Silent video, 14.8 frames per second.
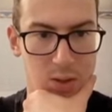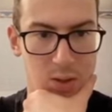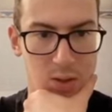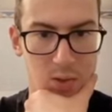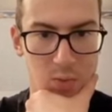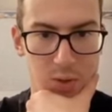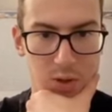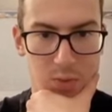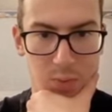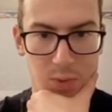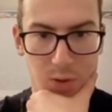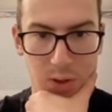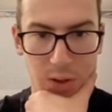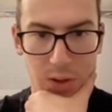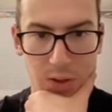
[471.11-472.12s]
the Wizy
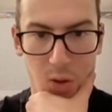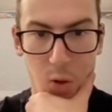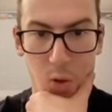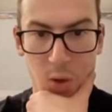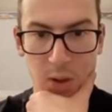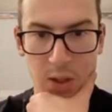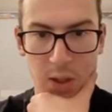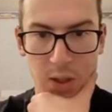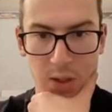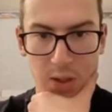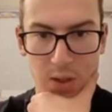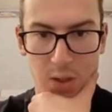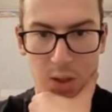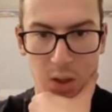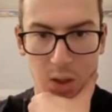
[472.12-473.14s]
market
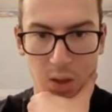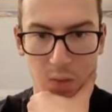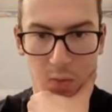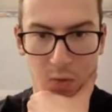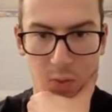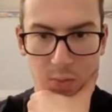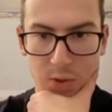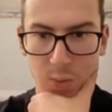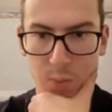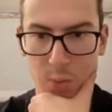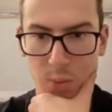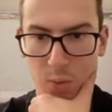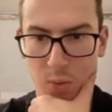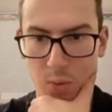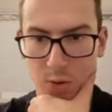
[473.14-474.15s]
earnings from the
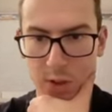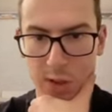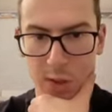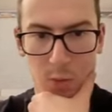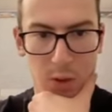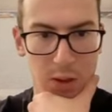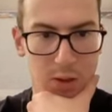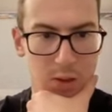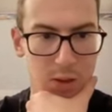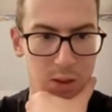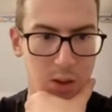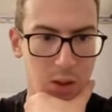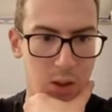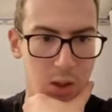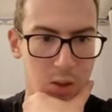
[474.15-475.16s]
pools,
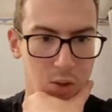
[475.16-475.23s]
liquidity,